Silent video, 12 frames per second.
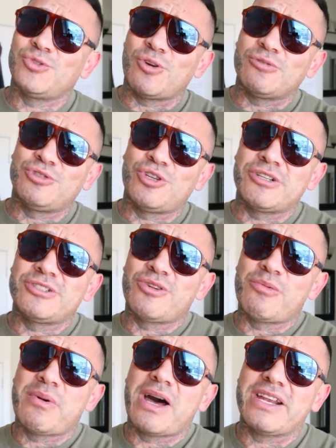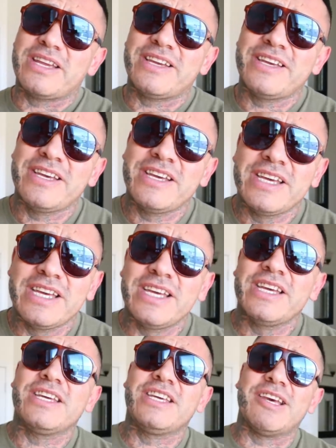Don't judge nobody.
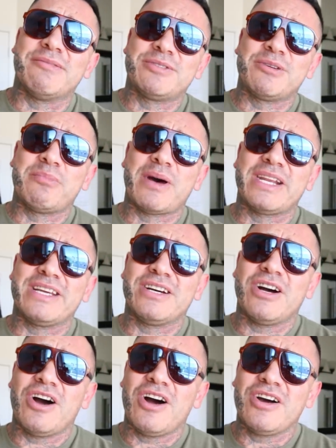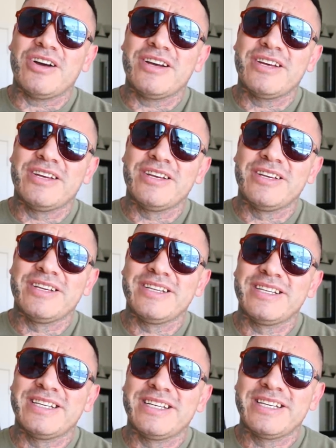Give somebody a hug.
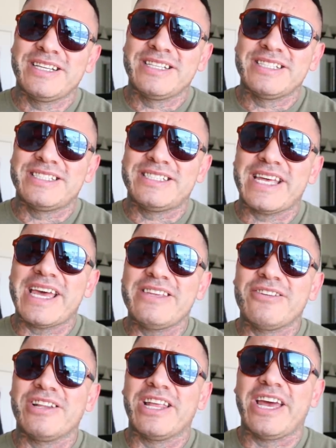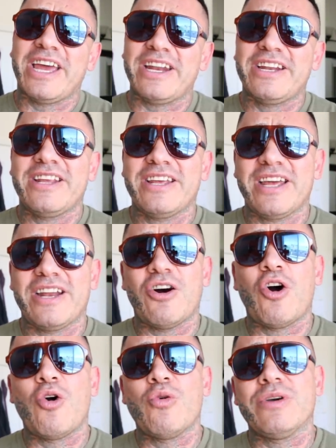Stay in your lane and
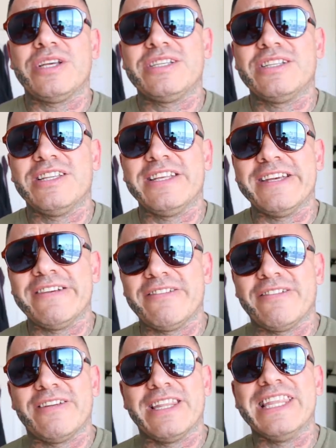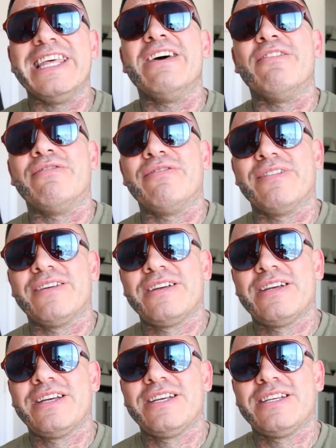always live
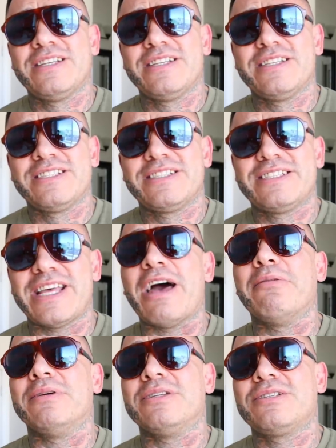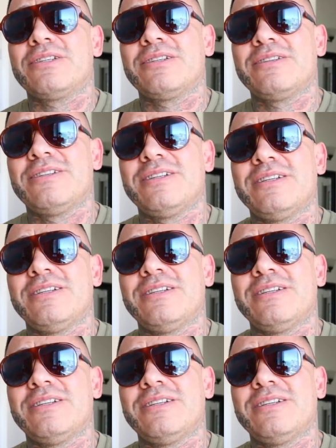savage.